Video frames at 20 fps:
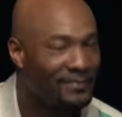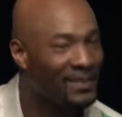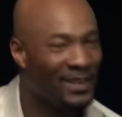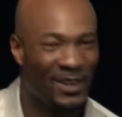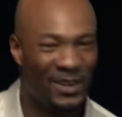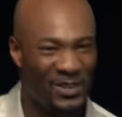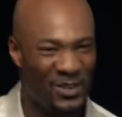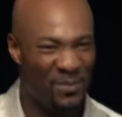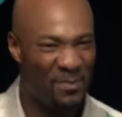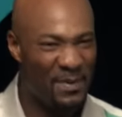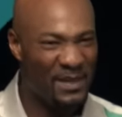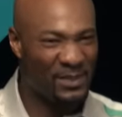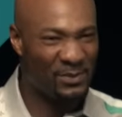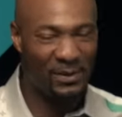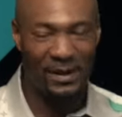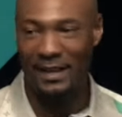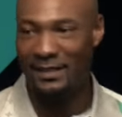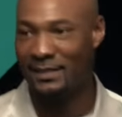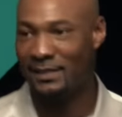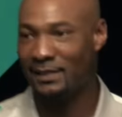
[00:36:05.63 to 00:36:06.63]
Oh, you missed
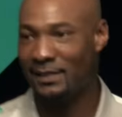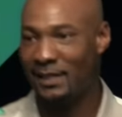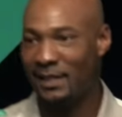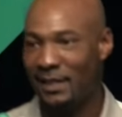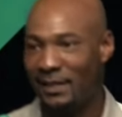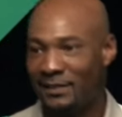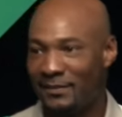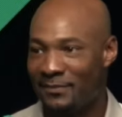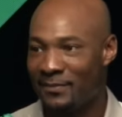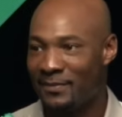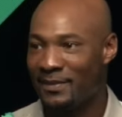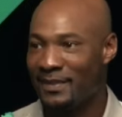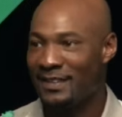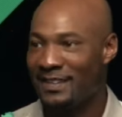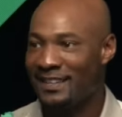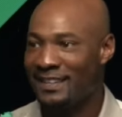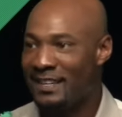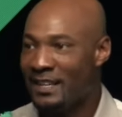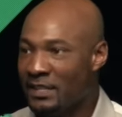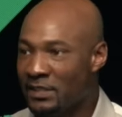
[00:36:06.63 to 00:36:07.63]
what I just said.
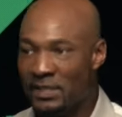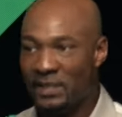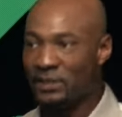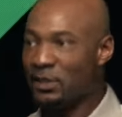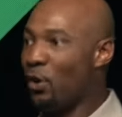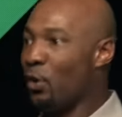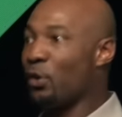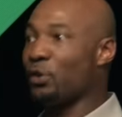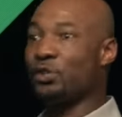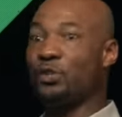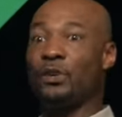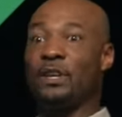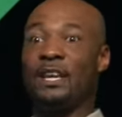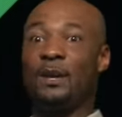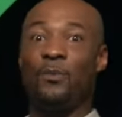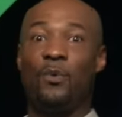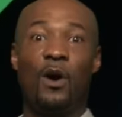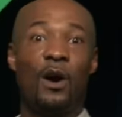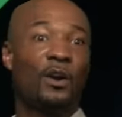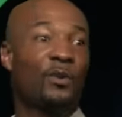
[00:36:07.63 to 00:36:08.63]
See, as long as you
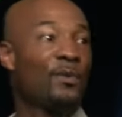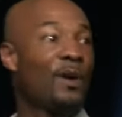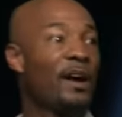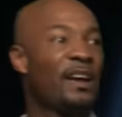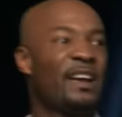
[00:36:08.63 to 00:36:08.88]
keep walking around